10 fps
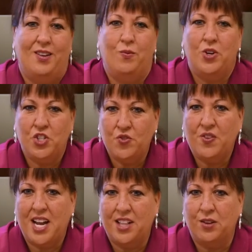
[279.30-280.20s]
Once
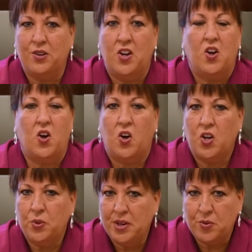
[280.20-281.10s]
you've gathered
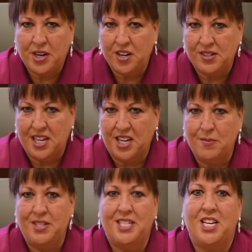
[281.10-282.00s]
all the required
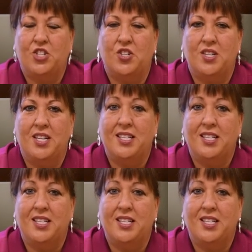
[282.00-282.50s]
documentation,